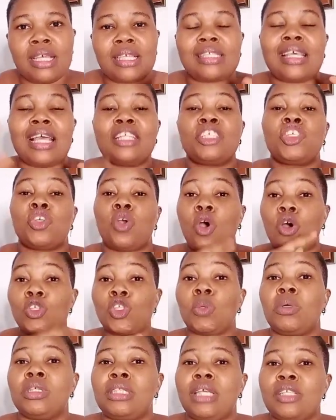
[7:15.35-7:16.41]
said she
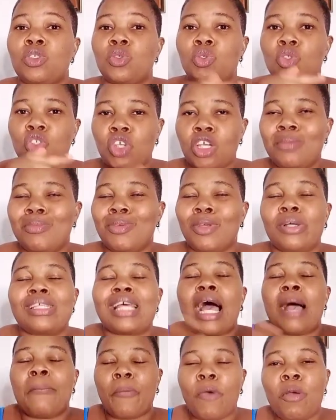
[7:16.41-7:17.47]
also wanted to join because
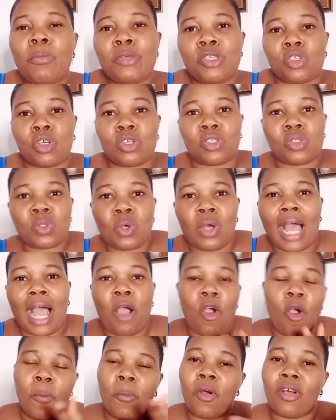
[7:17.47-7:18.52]
her mom is also
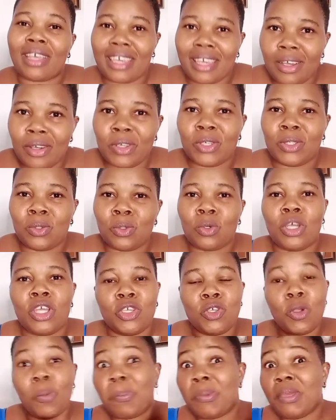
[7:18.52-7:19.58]
Omo girl, you know, a
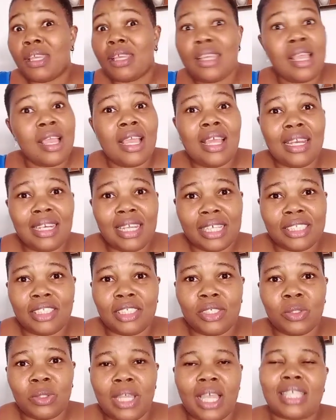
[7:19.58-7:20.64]
Yuppie
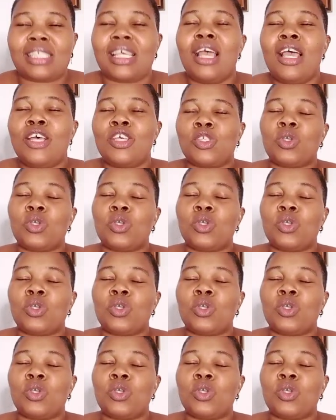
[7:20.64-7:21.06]
lady, you get.